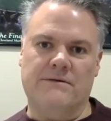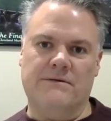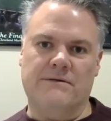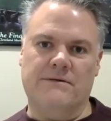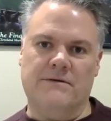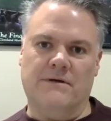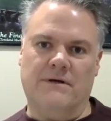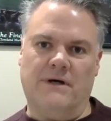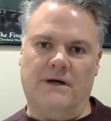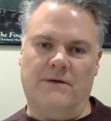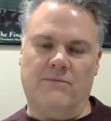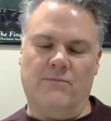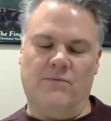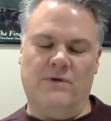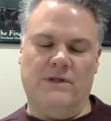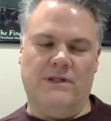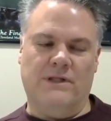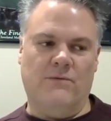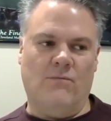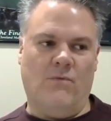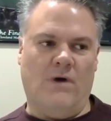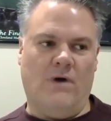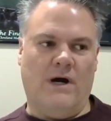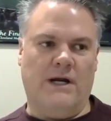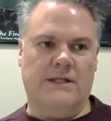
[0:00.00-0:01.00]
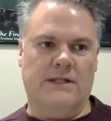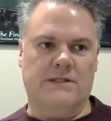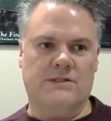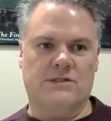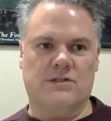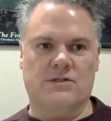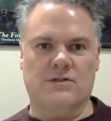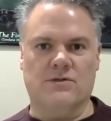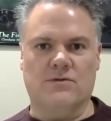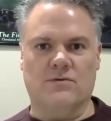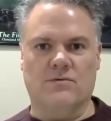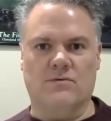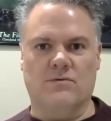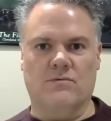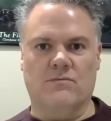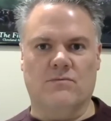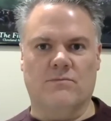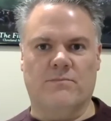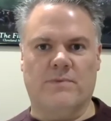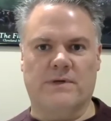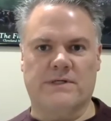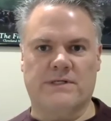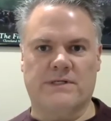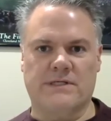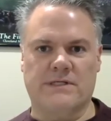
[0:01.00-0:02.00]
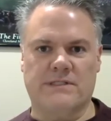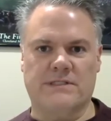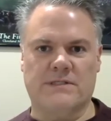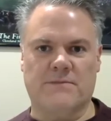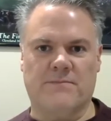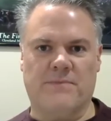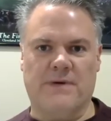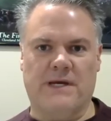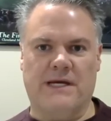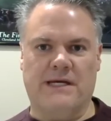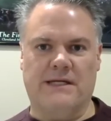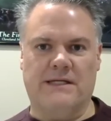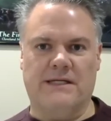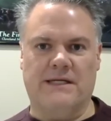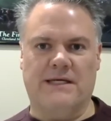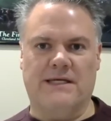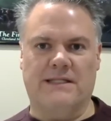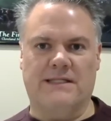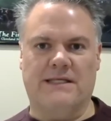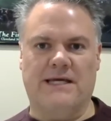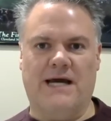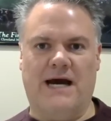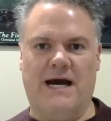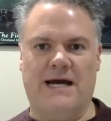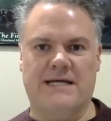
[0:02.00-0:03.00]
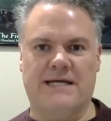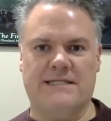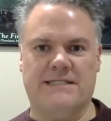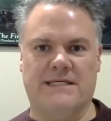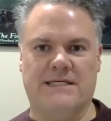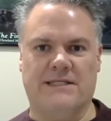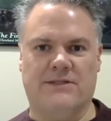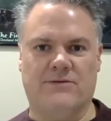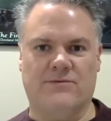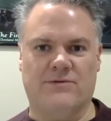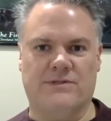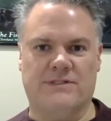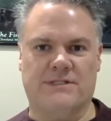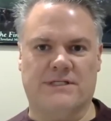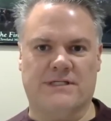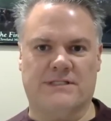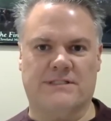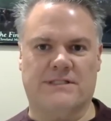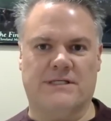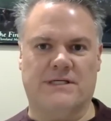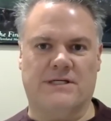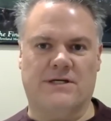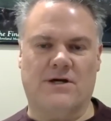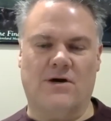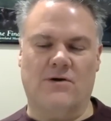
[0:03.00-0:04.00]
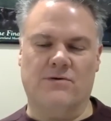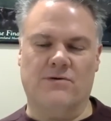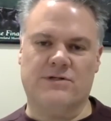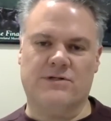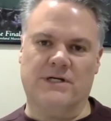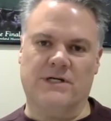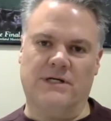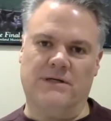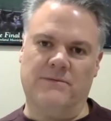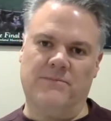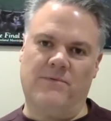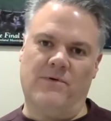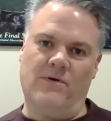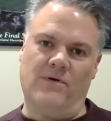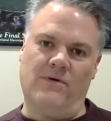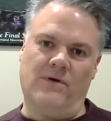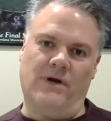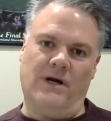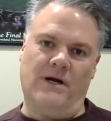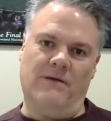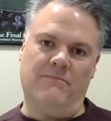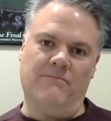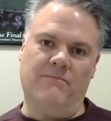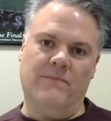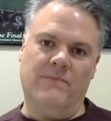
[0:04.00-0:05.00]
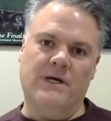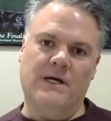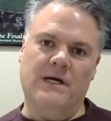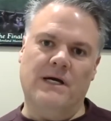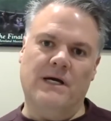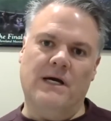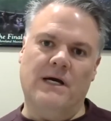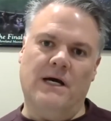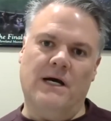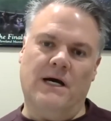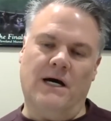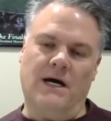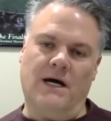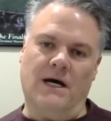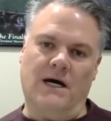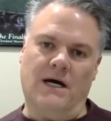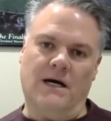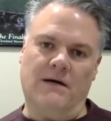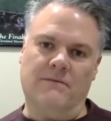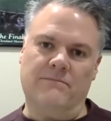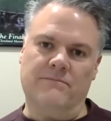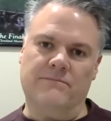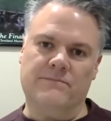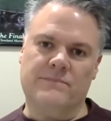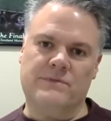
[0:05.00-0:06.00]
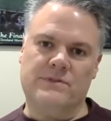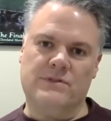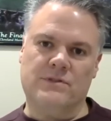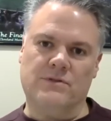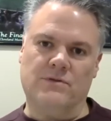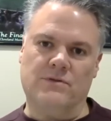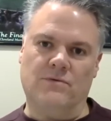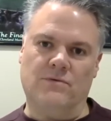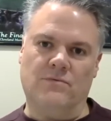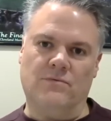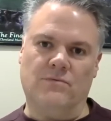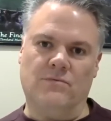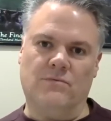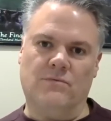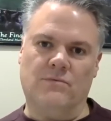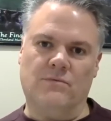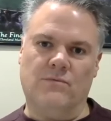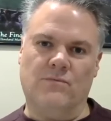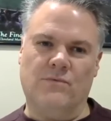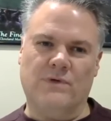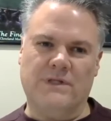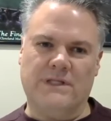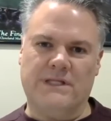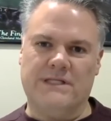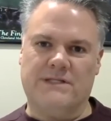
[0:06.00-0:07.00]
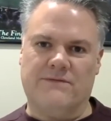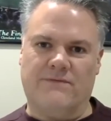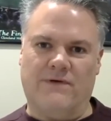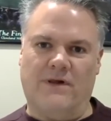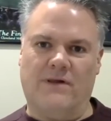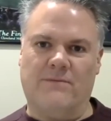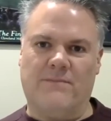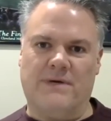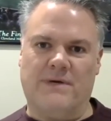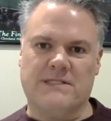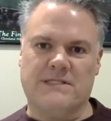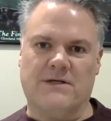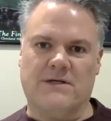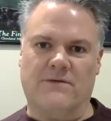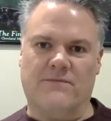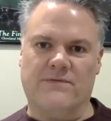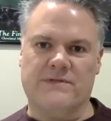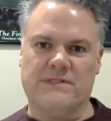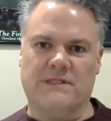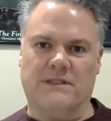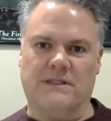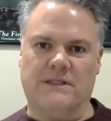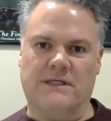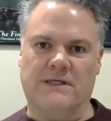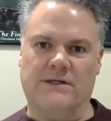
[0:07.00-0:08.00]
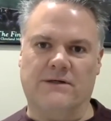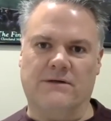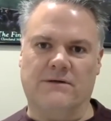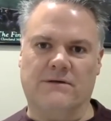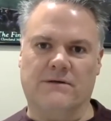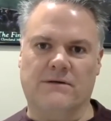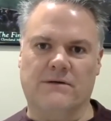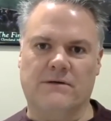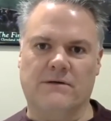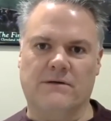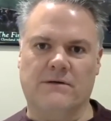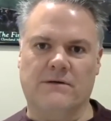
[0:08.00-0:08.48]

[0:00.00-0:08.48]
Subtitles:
I really wanted to participate in the IC360 coaching program to really develop myself as a leader.